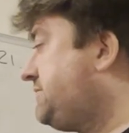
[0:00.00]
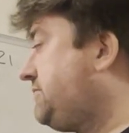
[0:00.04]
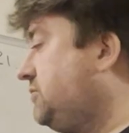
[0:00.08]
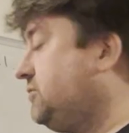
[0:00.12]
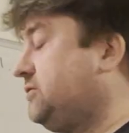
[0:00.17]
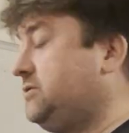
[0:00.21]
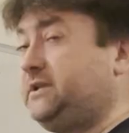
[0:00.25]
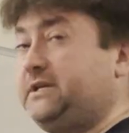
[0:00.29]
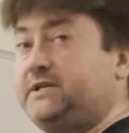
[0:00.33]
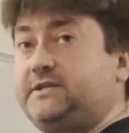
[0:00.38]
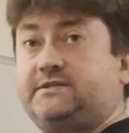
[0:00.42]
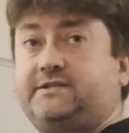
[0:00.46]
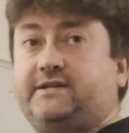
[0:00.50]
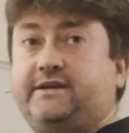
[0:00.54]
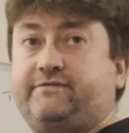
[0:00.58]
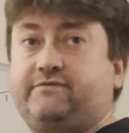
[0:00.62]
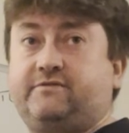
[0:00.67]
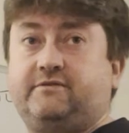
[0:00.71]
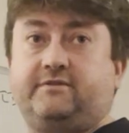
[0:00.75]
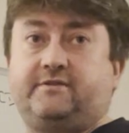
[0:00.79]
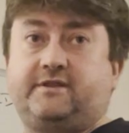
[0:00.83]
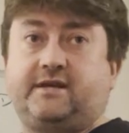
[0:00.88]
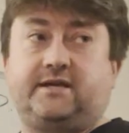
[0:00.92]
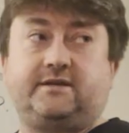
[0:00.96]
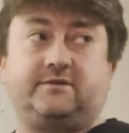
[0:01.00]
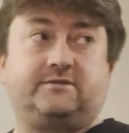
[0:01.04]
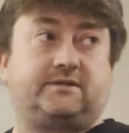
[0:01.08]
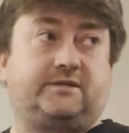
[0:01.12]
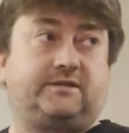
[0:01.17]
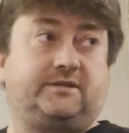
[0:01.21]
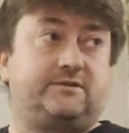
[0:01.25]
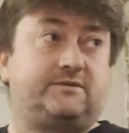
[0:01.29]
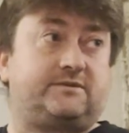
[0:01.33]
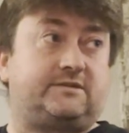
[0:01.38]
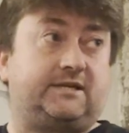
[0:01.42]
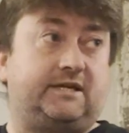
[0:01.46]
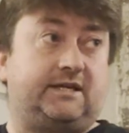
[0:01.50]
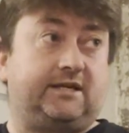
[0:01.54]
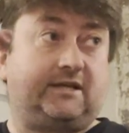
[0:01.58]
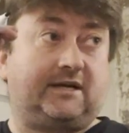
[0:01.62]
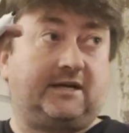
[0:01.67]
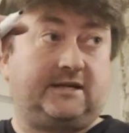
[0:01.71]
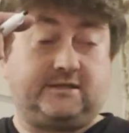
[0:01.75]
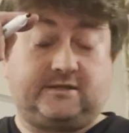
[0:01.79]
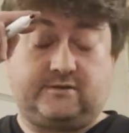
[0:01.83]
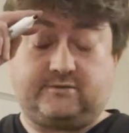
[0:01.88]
for all these different things, and you see that,